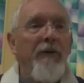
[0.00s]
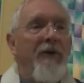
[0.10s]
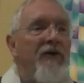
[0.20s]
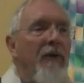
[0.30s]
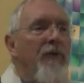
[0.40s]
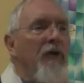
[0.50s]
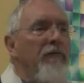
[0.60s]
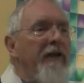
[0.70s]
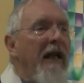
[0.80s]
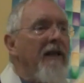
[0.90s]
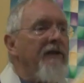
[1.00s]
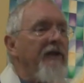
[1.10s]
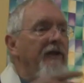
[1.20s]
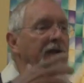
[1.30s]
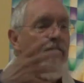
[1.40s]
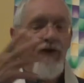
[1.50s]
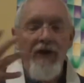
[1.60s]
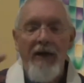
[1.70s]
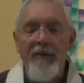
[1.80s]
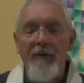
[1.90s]
some sort of reality to these
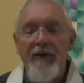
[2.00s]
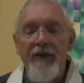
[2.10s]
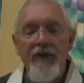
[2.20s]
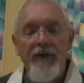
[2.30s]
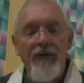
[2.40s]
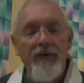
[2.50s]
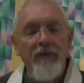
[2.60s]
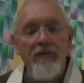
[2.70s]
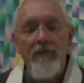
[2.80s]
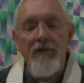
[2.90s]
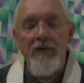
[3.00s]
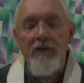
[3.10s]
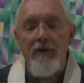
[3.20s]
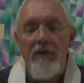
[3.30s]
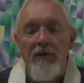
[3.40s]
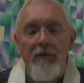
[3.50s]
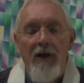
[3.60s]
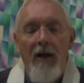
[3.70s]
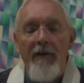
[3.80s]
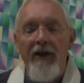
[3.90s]
shapes, but they're just
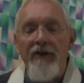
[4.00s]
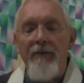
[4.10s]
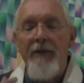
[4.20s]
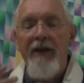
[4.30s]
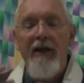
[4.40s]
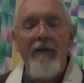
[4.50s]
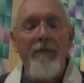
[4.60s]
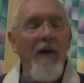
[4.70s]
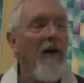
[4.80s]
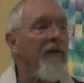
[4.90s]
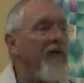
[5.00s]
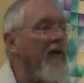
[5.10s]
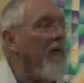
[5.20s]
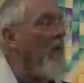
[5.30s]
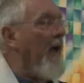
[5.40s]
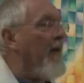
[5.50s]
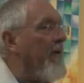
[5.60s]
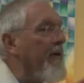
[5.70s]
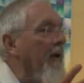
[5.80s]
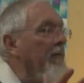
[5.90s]
coming into being, passing away
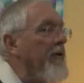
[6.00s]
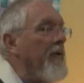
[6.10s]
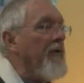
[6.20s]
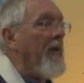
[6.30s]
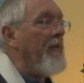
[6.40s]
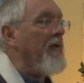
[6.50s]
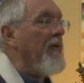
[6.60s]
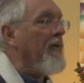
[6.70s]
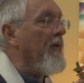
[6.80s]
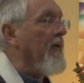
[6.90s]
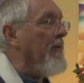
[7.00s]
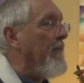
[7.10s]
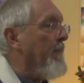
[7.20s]
with no real substance to them.